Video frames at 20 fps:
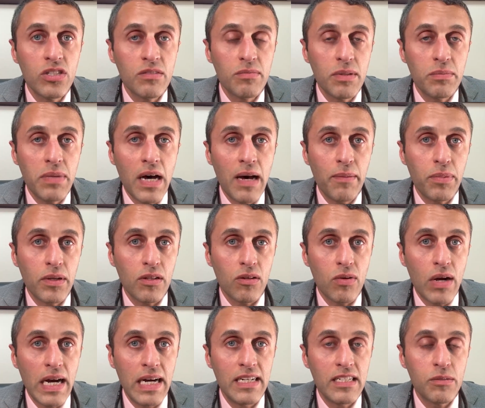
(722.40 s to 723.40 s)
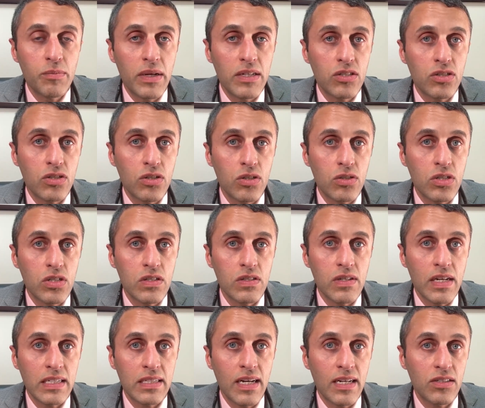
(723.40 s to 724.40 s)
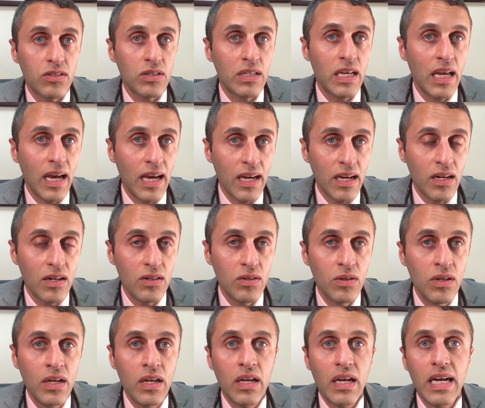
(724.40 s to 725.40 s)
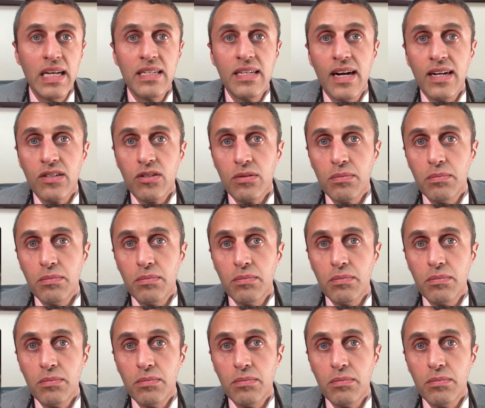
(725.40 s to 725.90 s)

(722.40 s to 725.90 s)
have been popularized by surgeons like Dr. Kao and Dr.